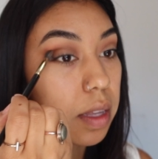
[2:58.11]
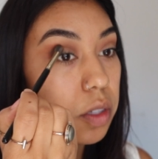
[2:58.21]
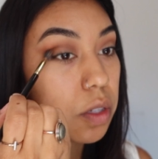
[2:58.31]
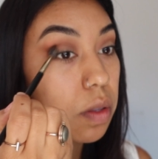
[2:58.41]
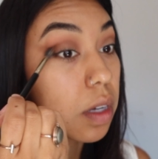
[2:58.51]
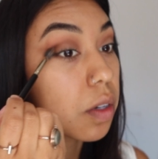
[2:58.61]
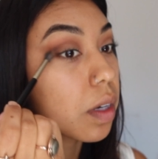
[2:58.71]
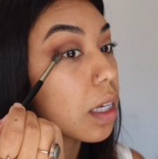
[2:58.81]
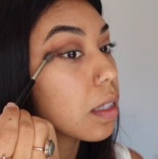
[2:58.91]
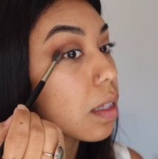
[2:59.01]
into the
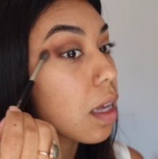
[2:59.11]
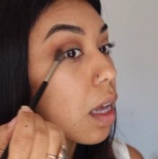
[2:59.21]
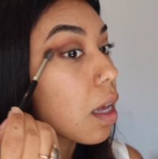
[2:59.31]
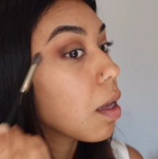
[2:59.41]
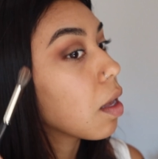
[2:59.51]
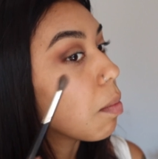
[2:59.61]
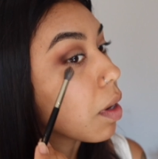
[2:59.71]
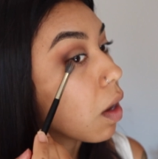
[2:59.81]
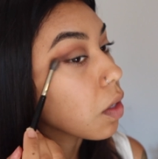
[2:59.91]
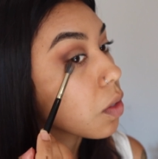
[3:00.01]
crease,
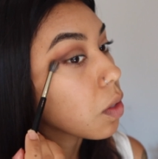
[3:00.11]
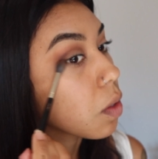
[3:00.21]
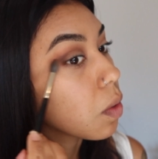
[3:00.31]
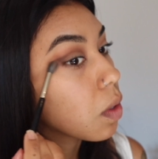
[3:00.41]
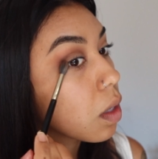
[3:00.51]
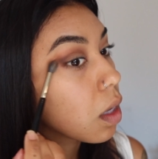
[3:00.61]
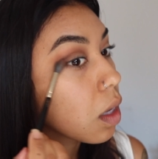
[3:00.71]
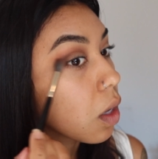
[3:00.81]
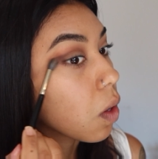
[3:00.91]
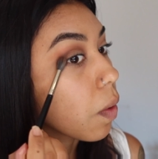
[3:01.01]
but also
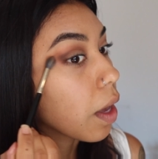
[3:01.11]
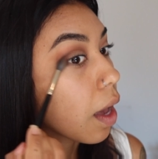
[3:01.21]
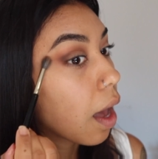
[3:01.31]
going